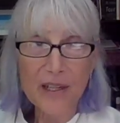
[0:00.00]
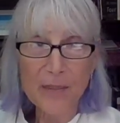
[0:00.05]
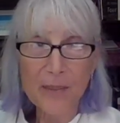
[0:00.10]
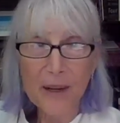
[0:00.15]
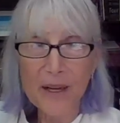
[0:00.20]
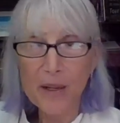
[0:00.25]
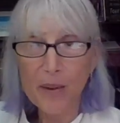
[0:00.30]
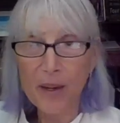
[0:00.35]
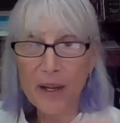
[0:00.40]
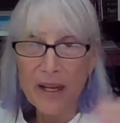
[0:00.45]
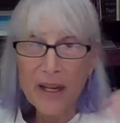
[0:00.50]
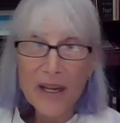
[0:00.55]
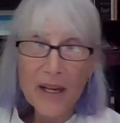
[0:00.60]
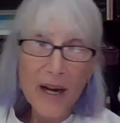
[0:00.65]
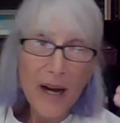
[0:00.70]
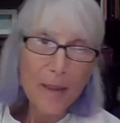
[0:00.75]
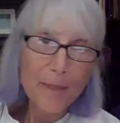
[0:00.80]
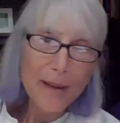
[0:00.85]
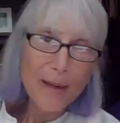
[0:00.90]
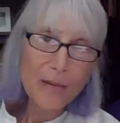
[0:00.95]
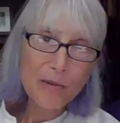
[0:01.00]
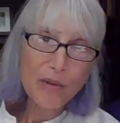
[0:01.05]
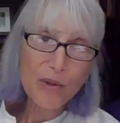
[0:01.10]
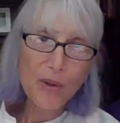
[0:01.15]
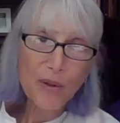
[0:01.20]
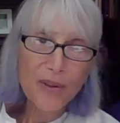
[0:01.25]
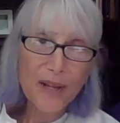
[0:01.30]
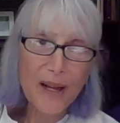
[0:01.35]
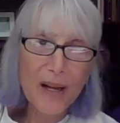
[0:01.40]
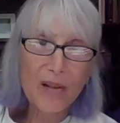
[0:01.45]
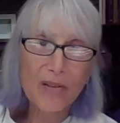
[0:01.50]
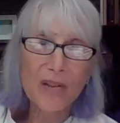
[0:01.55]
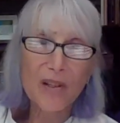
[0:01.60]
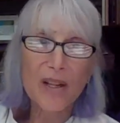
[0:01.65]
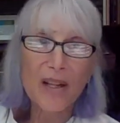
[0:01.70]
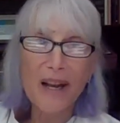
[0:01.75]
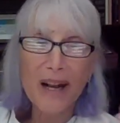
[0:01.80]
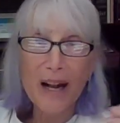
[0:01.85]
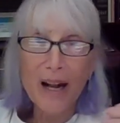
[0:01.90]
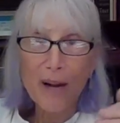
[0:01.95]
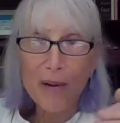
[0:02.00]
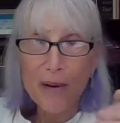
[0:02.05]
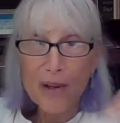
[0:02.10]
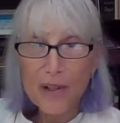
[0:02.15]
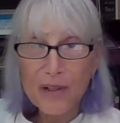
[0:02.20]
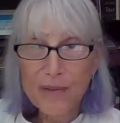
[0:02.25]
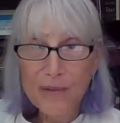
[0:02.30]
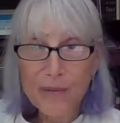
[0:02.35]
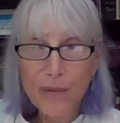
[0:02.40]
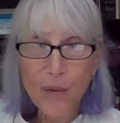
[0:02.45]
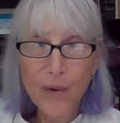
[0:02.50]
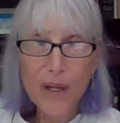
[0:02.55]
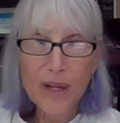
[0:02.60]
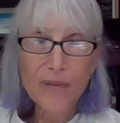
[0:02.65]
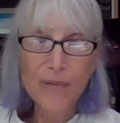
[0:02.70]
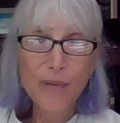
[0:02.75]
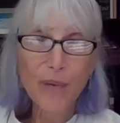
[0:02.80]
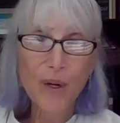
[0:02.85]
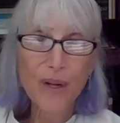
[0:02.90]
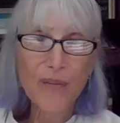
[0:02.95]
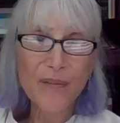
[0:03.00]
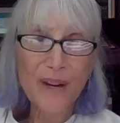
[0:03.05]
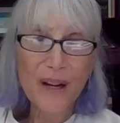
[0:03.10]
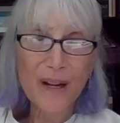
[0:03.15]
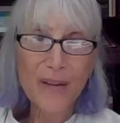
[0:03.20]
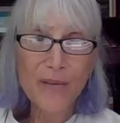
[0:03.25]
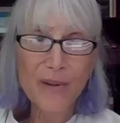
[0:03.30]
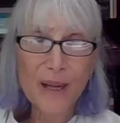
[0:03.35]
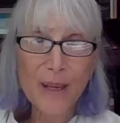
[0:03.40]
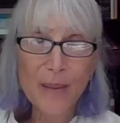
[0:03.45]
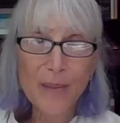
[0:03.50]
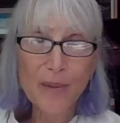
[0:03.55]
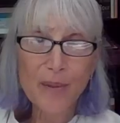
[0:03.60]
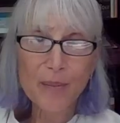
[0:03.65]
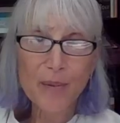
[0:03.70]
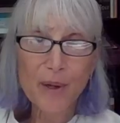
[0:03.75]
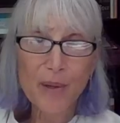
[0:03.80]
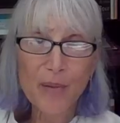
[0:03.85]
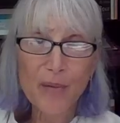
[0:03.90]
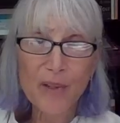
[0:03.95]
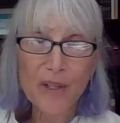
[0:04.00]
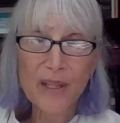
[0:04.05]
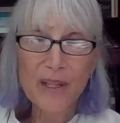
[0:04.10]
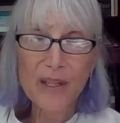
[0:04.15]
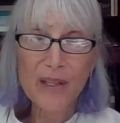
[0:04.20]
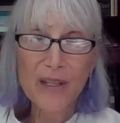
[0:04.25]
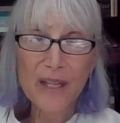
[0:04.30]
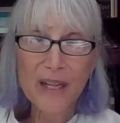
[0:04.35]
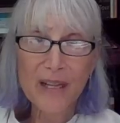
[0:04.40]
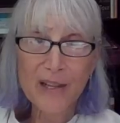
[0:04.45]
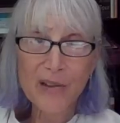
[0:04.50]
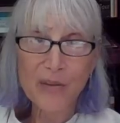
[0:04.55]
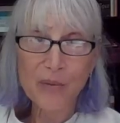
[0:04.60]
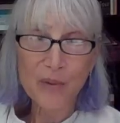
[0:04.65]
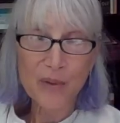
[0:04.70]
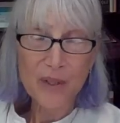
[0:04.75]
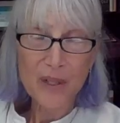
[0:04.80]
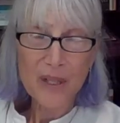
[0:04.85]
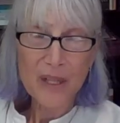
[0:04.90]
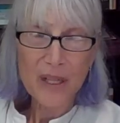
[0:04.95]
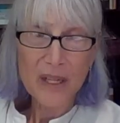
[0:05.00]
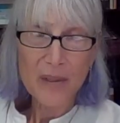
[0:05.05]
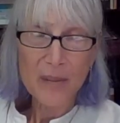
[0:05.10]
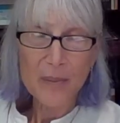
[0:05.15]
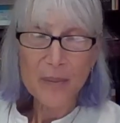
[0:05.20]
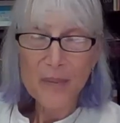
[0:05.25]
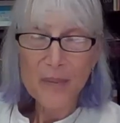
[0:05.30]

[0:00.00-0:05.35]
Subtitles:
By the way, about 2,000 calories and 45 grams of protein a day. That's what you need.